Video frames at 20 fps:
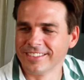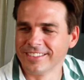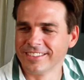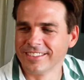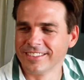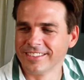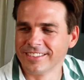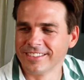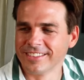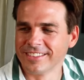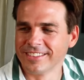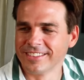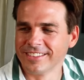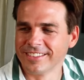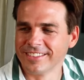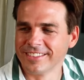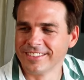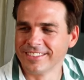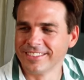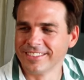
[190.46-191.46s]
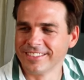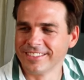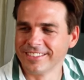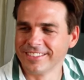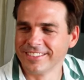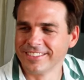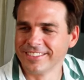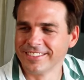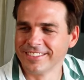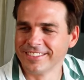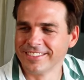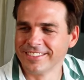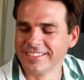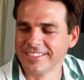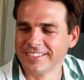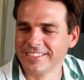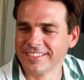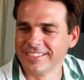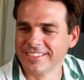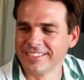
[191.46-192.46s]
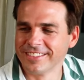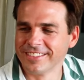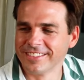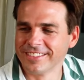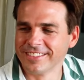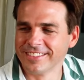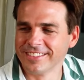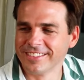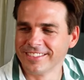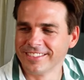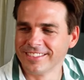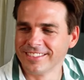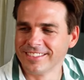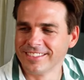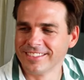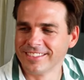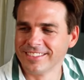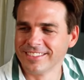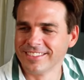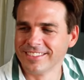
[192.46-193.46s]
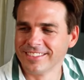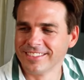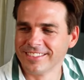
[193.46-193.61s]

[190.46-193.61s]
(silent)